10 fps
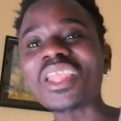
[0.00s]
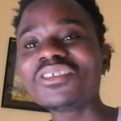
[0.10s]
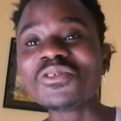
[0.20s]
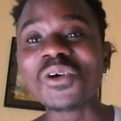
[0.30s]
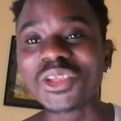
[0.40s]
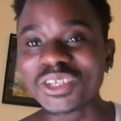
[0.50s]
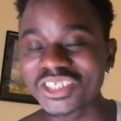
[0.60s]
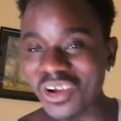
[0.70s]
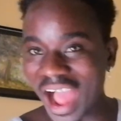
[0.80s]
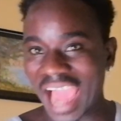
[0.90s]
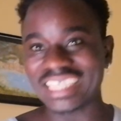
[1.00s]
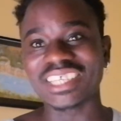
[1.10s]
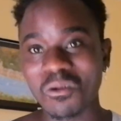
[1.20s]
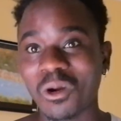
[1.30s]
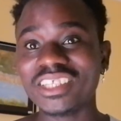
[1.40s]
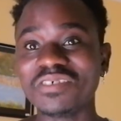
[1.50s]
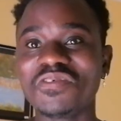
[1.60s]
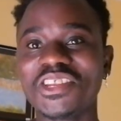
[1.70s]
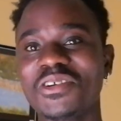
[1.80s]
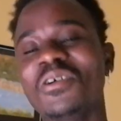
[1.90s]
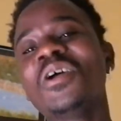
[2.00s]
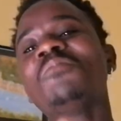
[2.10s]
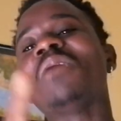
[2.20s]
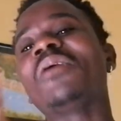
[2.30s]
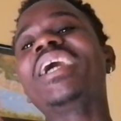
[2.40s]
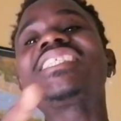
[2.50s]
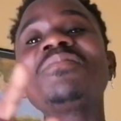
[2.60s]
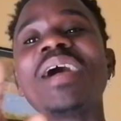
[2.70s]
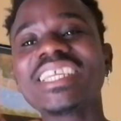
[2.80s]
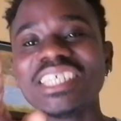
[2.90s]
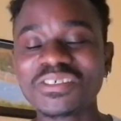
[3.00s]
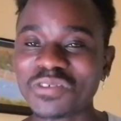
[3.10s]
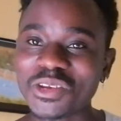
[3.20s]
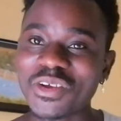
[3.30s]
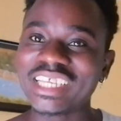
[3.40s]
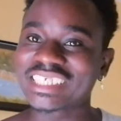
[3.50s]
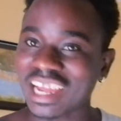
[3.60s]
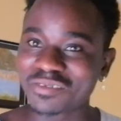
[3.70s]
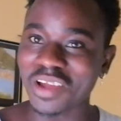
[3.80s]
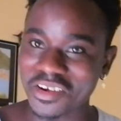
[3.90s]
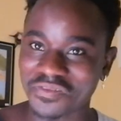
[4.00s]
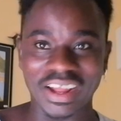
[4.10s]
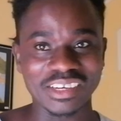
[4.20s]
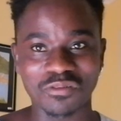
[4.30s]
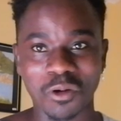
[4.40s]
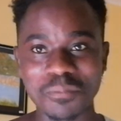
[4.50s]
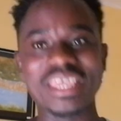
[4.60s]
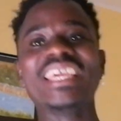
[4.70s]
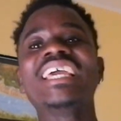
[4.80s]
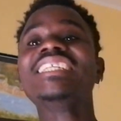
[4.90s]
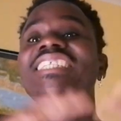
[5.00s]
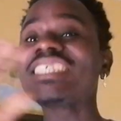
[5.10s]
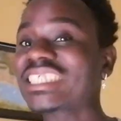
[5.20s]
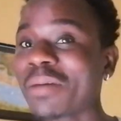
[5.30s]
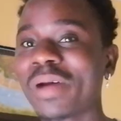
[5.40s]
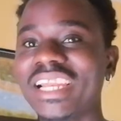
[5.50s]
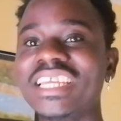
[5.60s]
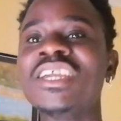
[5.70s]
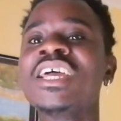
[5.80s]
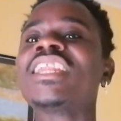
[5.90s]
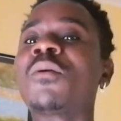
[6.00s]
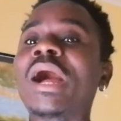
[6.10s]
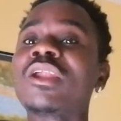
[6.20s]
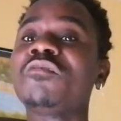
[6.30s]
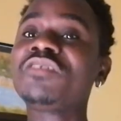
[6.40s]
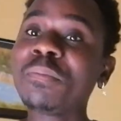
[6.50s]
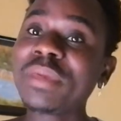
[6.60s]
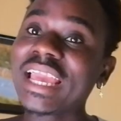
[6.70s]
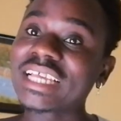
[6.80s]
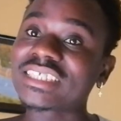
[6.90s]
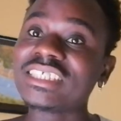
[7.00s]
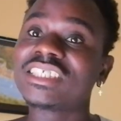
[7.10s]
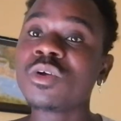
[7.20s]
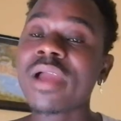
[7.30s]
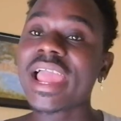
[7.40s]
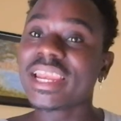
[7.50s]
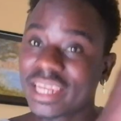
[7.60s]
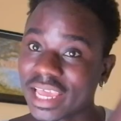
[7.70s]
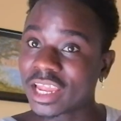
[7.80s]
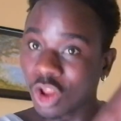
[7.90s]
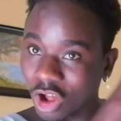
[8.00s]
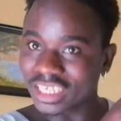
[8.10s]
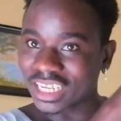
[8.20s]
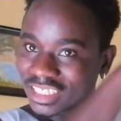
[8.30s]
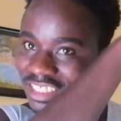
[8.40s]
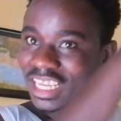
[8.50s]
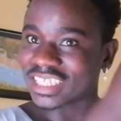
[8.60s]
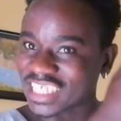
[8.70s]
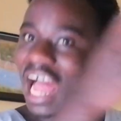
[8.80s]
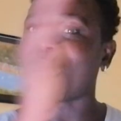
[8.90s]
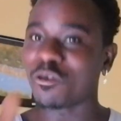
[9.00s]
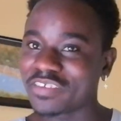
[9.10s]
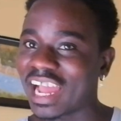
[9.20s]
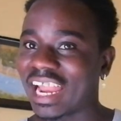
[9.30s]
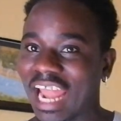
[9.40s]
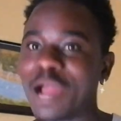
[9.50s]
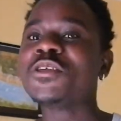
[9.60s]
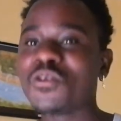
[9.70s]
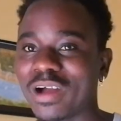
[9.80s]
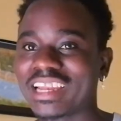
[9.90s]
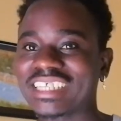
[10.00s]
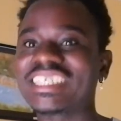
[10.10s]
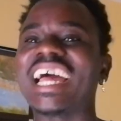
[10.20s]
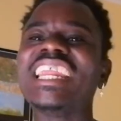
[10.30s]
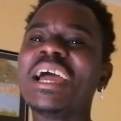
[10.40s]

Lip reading: you go use your eye to watch the video. But what to make this video, it sound very funny for me. This Tamale, now one of the biggest city where the northern sector of Ghana, you understand?